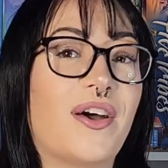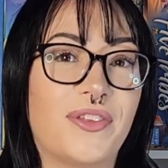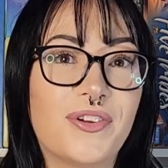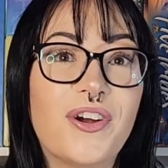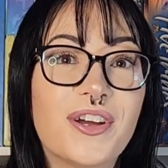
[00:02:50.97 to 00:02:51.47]

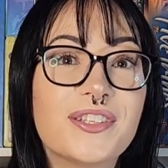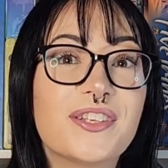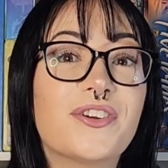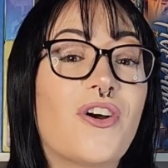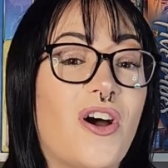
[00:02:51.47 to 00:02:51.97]
other cards
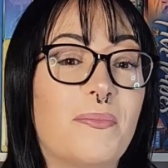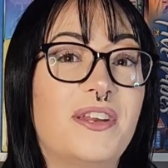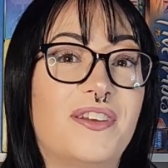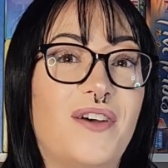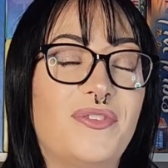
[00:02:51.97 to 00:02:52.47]
that are
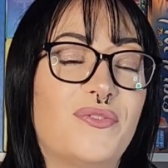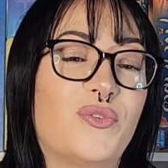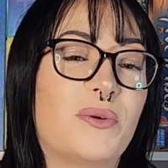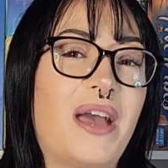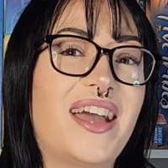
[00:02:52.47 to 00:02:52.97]
common enough in the
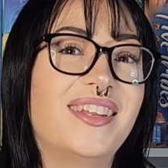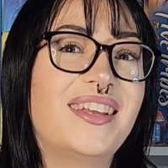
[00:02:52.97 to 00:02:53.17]
format,